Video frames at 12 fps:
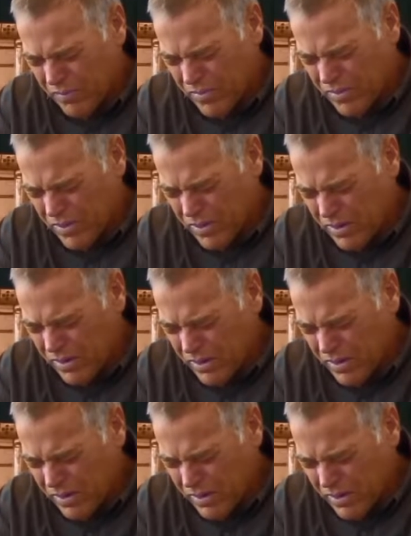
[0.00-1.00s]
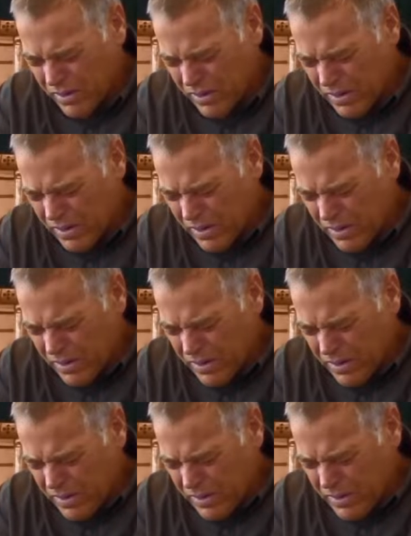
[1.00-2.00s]

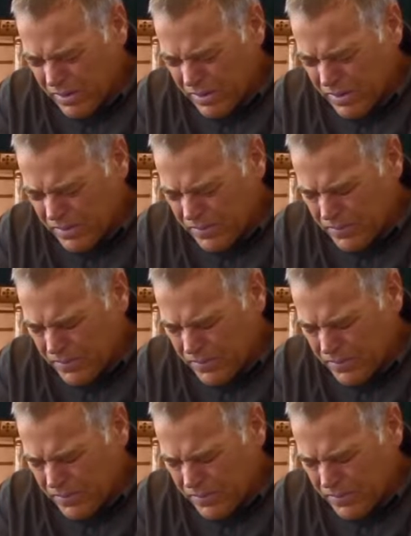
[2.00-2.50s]
No one is speaking in this clip.